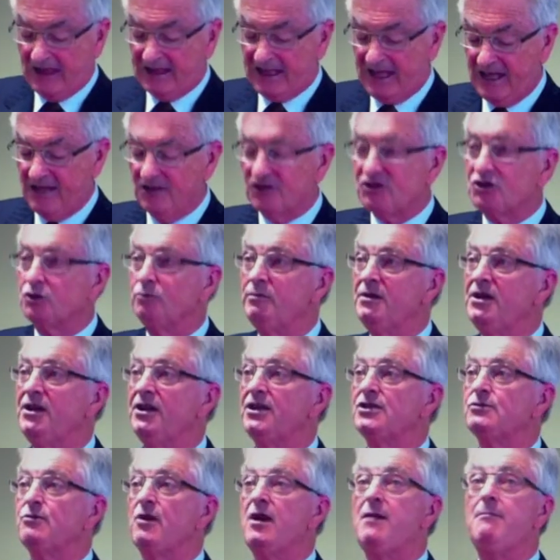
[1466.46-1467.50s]
Council
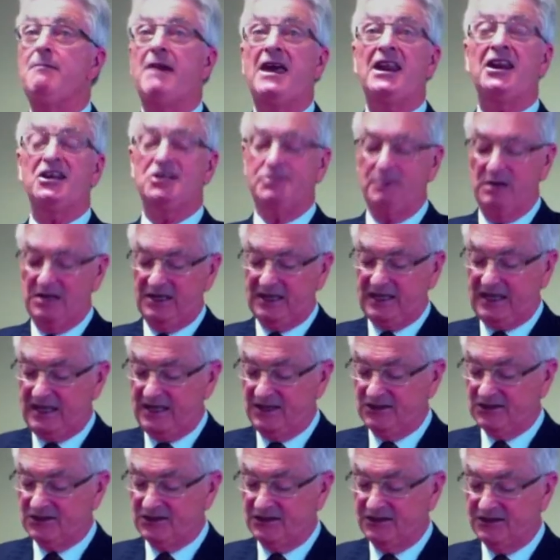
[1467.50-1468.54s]
meetings where management and
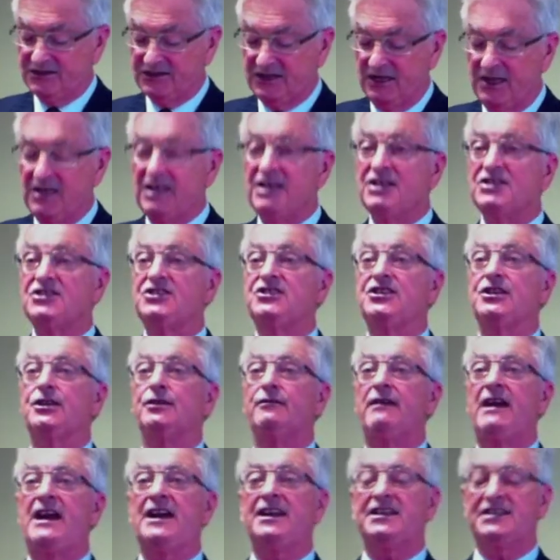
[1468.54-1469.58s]
councillors sit
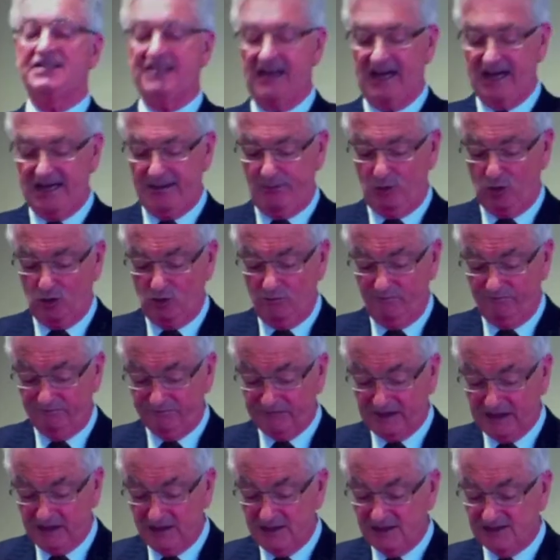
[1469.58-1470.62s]
around a table,
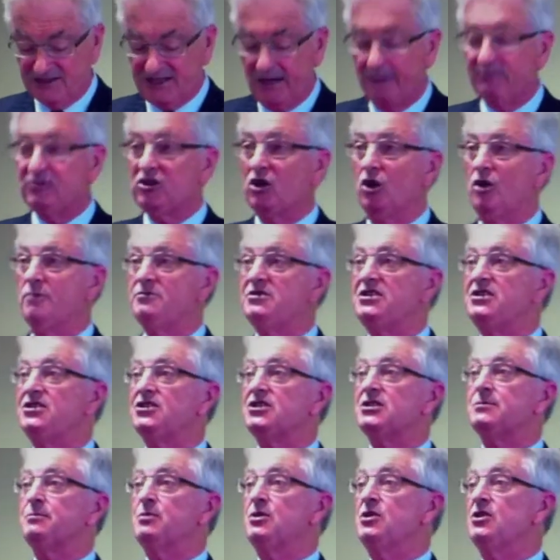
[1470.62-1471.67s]
sometimes
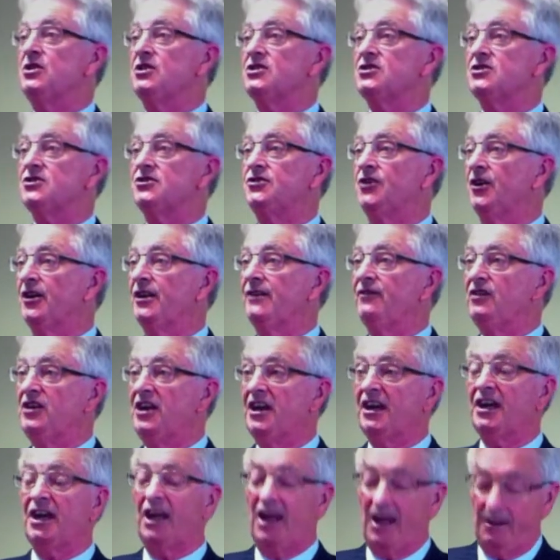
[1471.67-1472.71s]
interspersed, not even
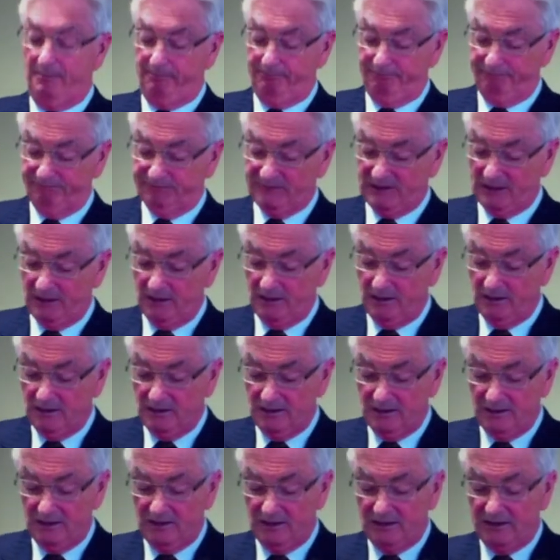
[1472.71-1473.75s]
in a clump.
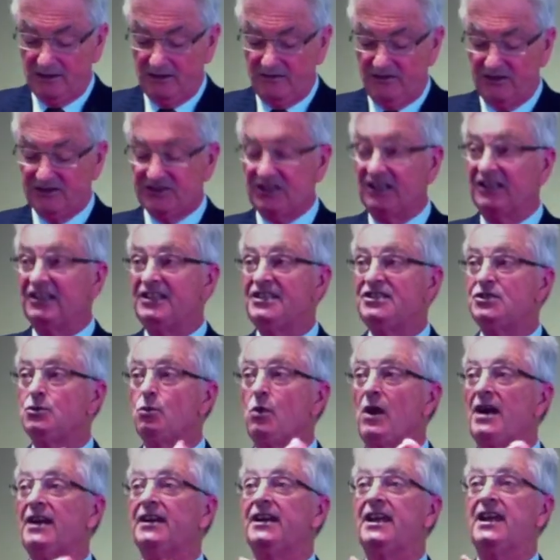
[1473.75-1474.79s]
There's at least
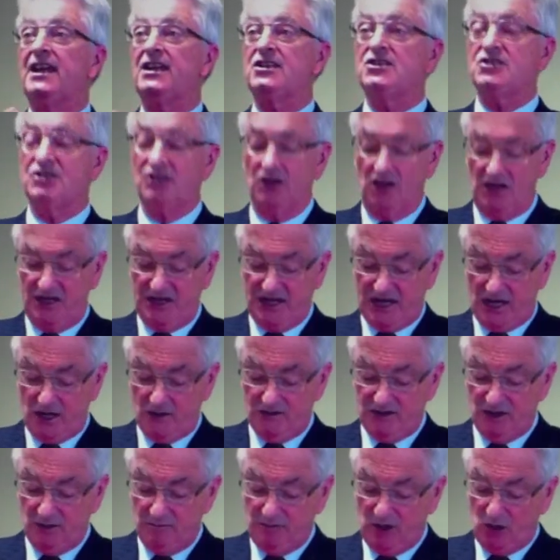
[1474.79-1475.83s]
one council I
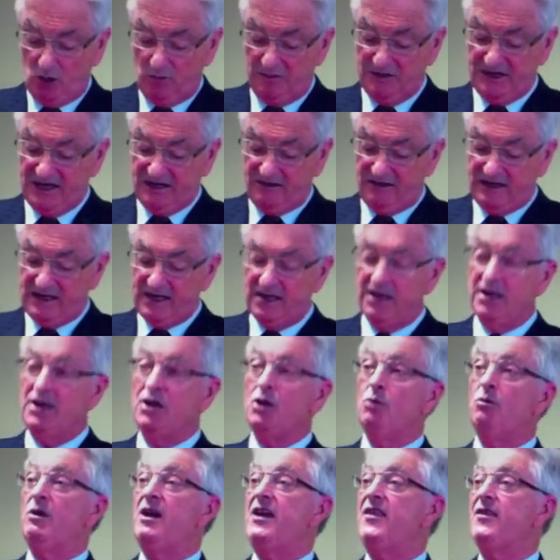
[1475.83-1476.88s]
know in the Melbourne area
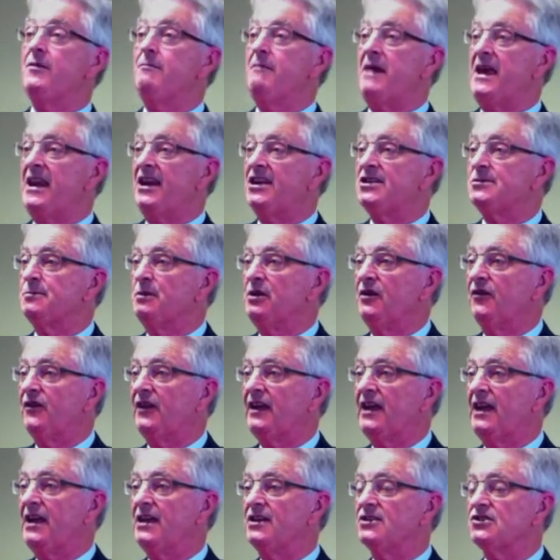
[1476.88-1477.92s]
where the management of
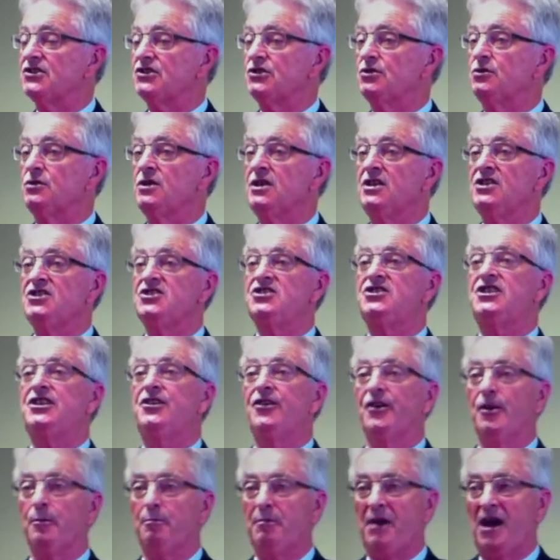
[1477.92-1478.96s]
the council
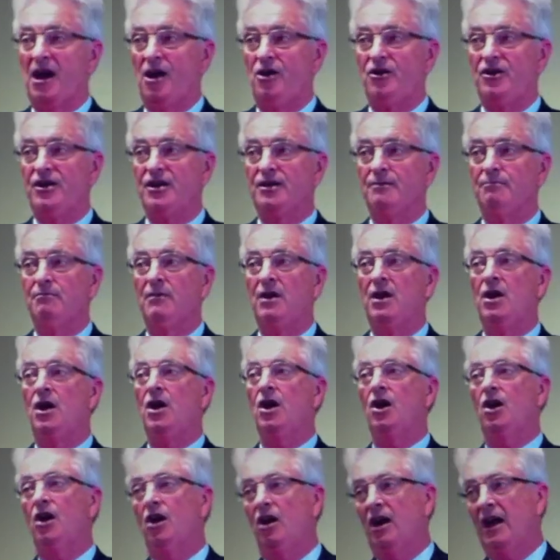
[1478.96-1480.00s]
sit on a podium
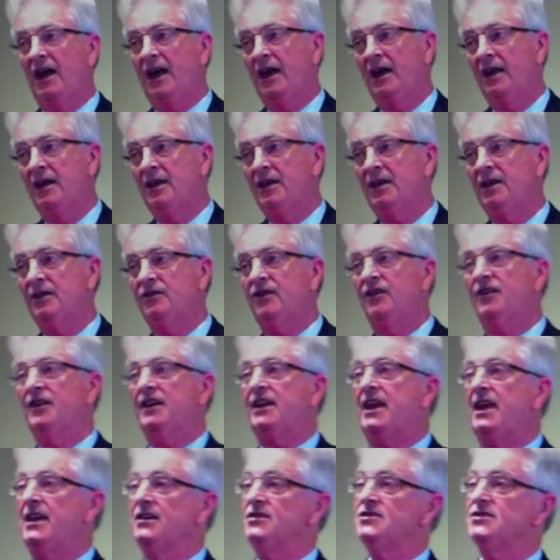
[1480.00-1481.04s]
higher than the
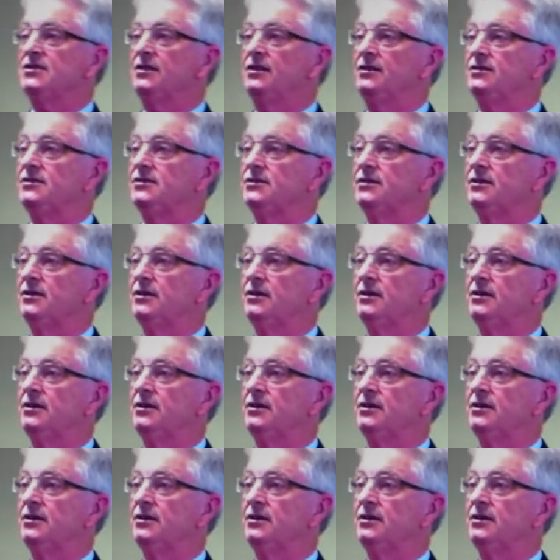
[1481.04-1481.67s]
councillors.